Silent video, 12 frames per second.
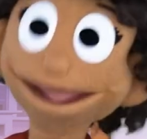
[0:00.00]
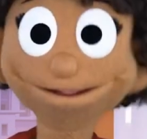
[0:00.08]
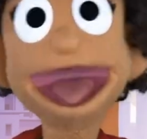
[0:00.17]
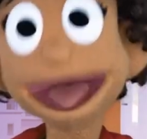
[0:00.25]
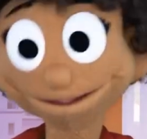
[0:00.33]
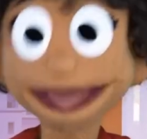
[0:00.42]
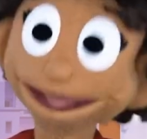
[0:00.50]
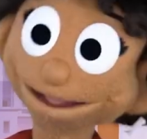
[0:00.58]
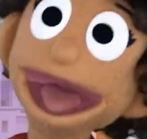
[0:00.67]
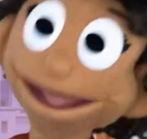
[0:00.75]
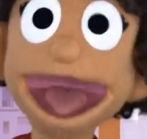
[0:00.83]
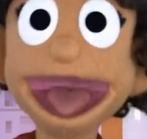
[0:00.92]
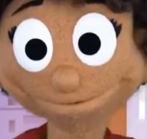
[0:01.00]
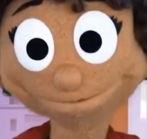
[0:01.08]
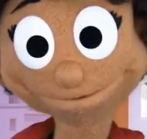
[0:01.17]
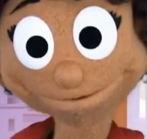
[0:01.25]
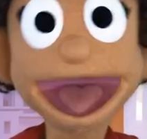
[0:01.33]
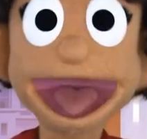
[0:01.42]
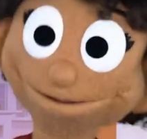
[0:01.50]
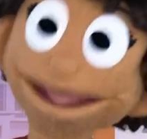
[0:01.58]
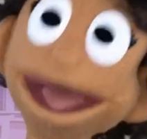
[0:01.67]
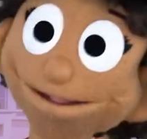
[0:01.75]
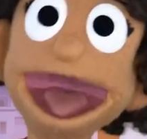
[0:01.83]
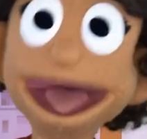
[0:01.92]
keep wondering and keep
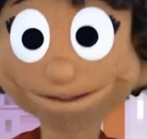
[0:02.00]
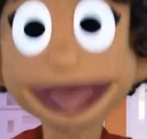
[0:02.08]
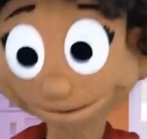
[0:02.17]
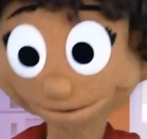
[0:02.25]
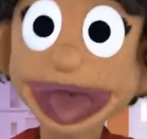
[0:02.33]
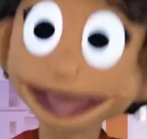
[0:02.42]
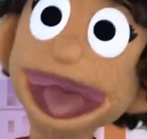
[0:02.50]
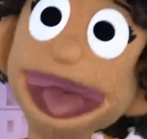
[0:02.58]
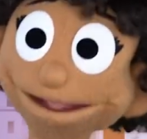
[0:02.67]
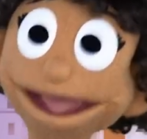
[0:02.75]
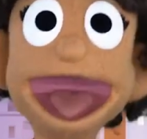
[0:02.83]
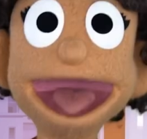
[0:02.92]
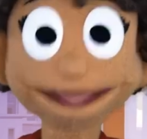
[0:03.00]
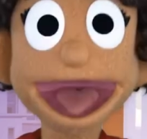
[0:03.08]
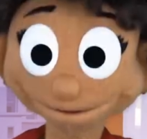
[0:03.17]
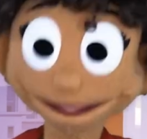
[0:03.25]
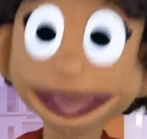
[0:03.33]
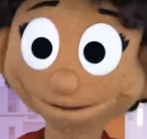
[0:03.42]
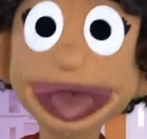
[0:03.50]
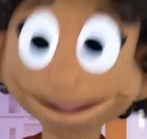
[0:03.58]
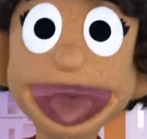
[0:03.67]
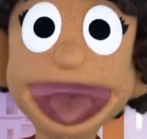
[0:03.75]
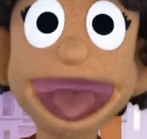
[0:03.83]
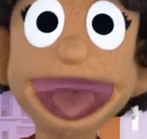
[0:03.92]
racing while we check out our Bible story
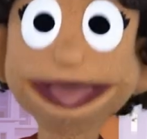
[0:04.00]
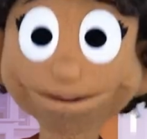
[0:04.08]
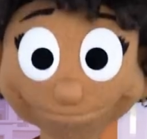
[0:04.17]
for today.